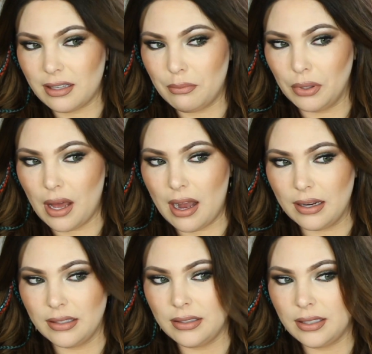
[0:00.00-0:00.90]
some
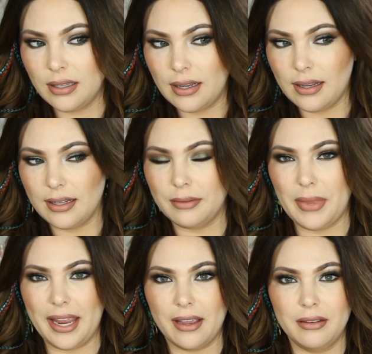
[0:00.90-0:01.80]
blonde
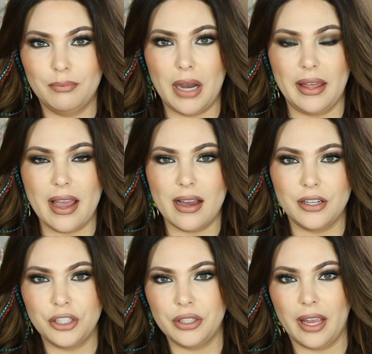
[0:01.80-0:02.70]
like
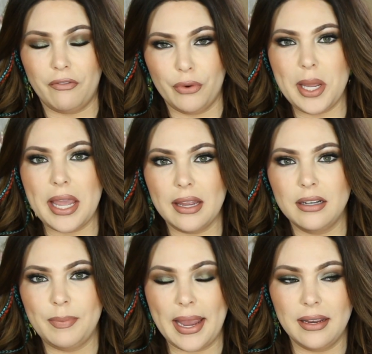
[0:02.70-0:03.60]
balayage, like
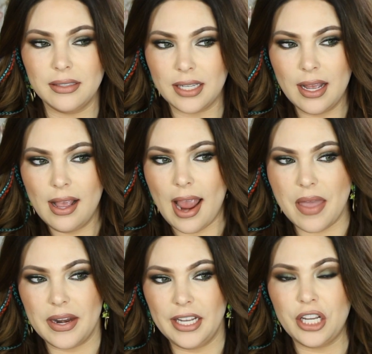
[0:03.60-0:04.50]
freehand paint,
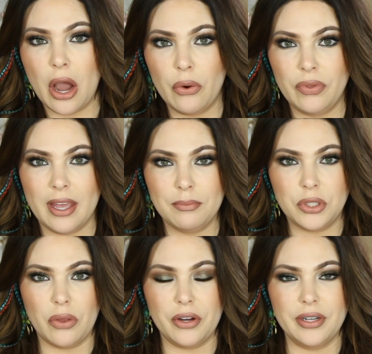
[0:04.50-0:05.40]
and then he toned them
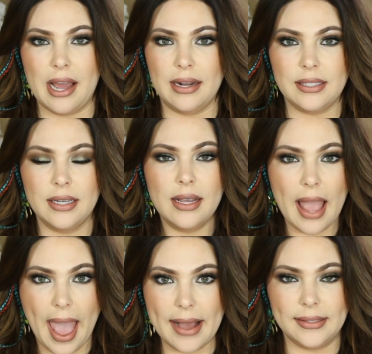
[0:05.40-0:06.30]
so they're not
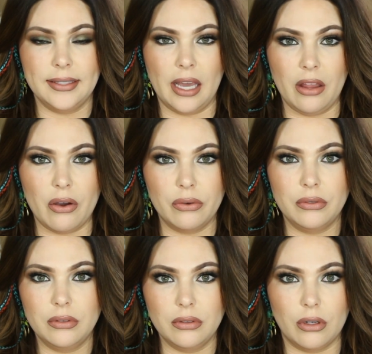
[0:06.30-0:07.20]
as yellow,
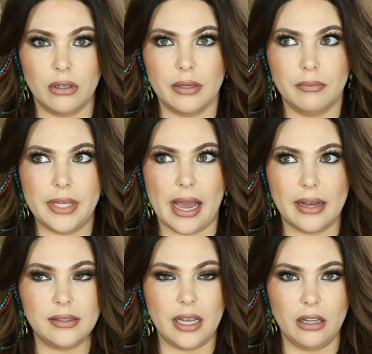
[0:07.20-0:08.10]
or yeah,
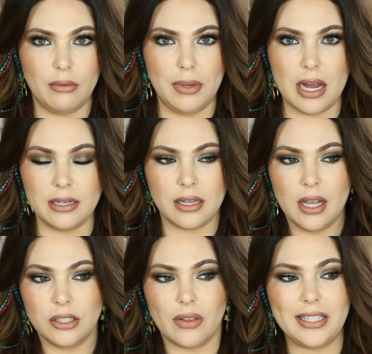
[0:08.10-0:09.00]
as yellow blonde.
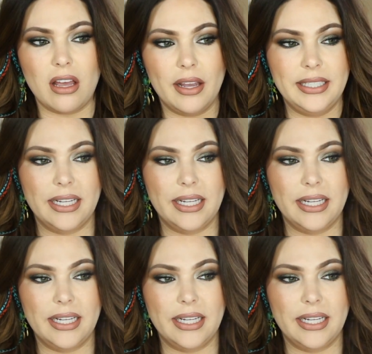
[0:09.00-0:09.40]
So that's all I